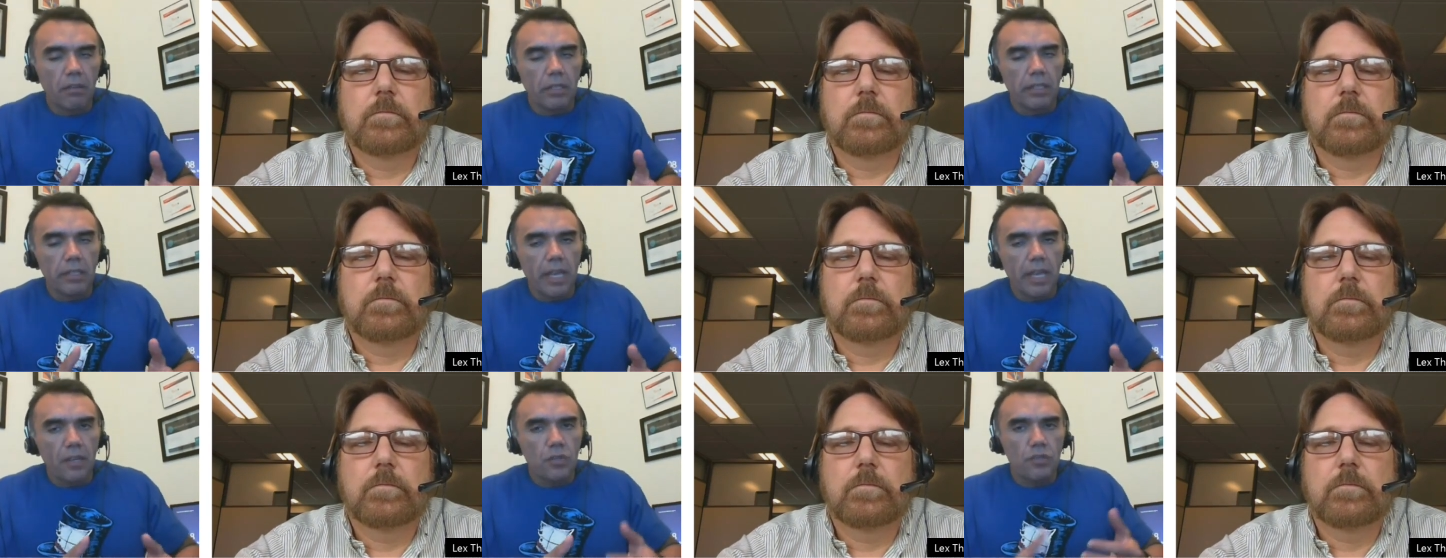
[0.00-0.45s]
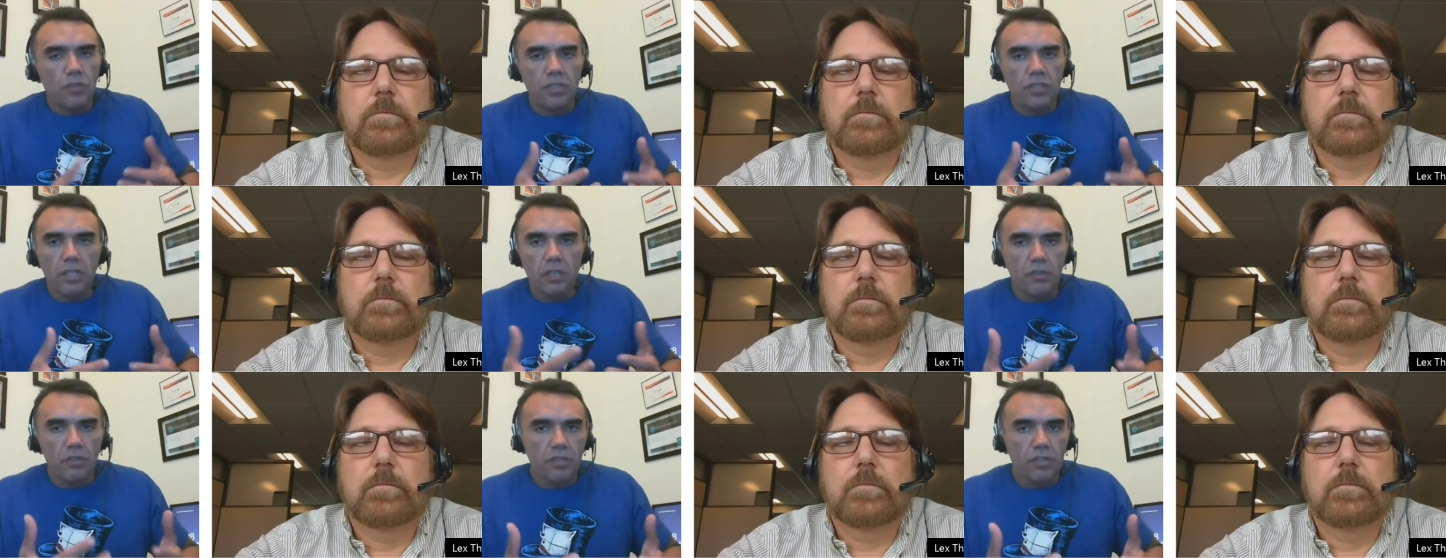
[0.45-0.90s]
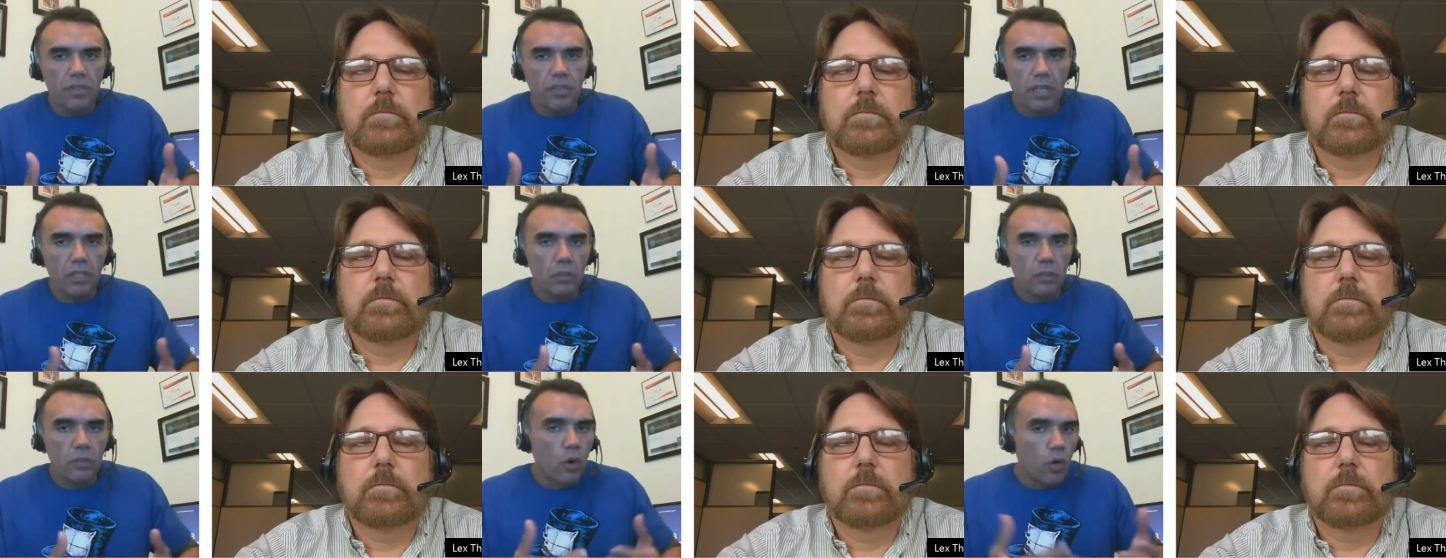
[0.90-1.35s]
Speaker 1: in Azure Security
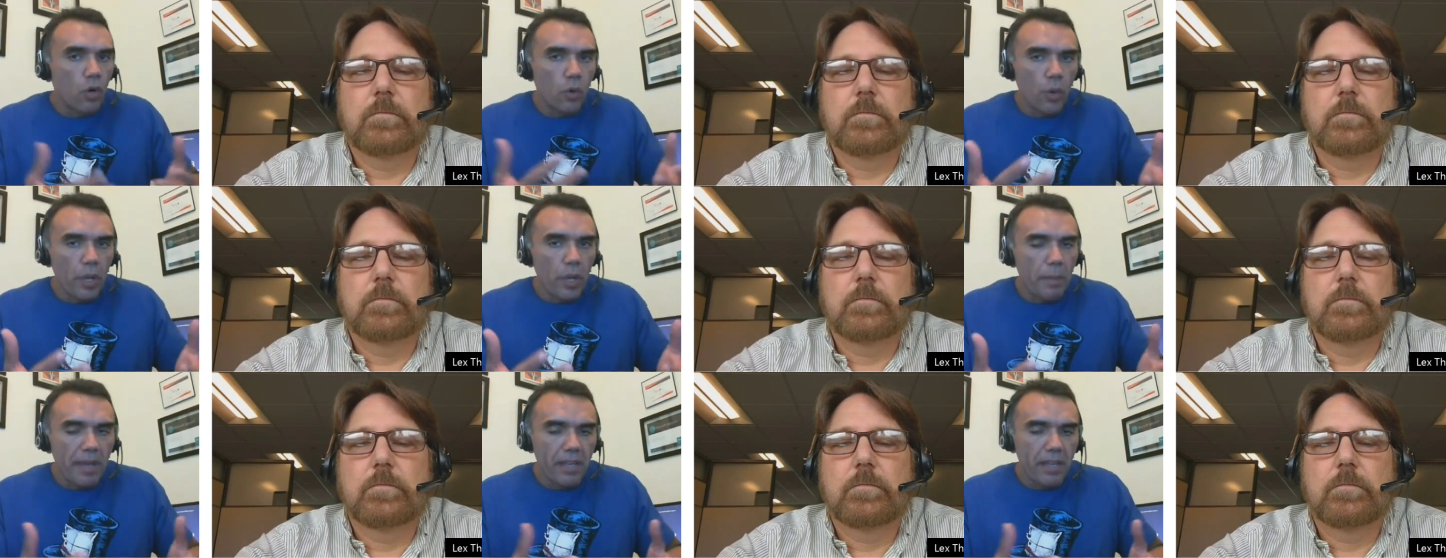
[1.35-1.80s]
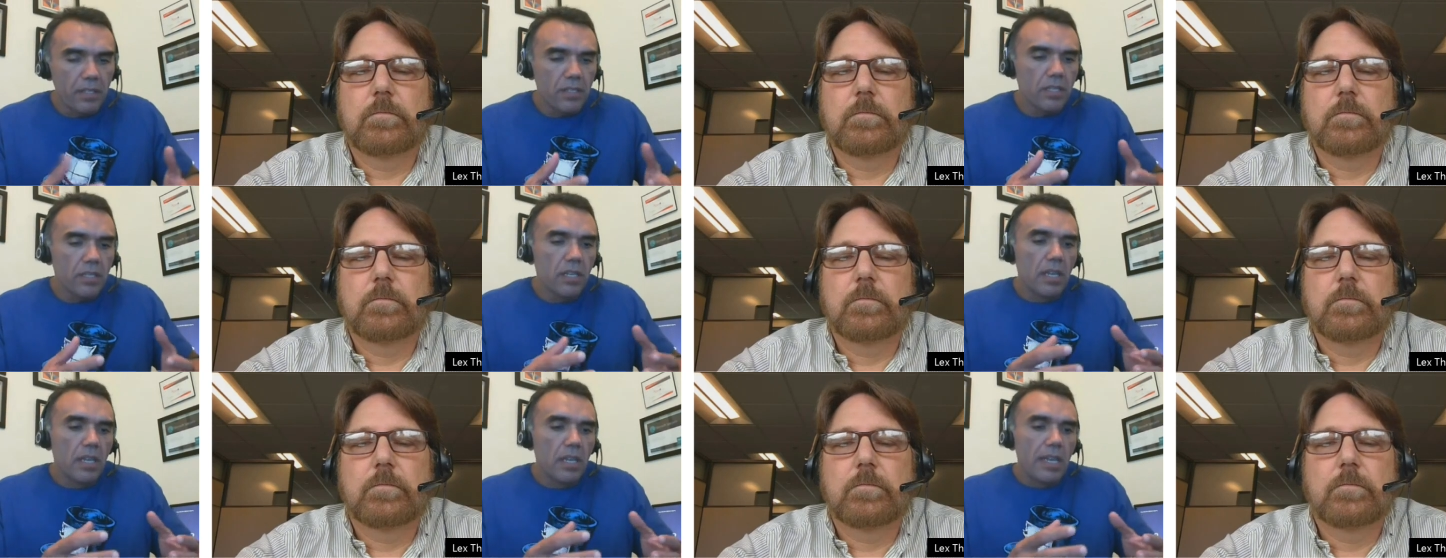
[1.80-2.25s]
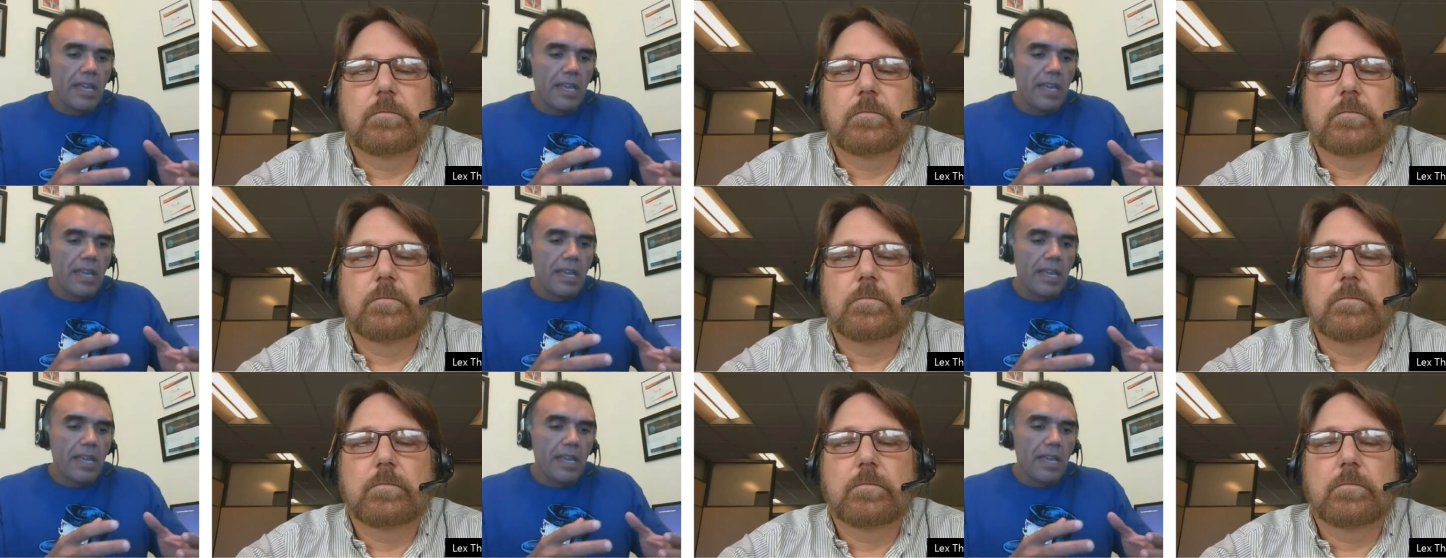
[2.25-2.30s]
Center or O M S,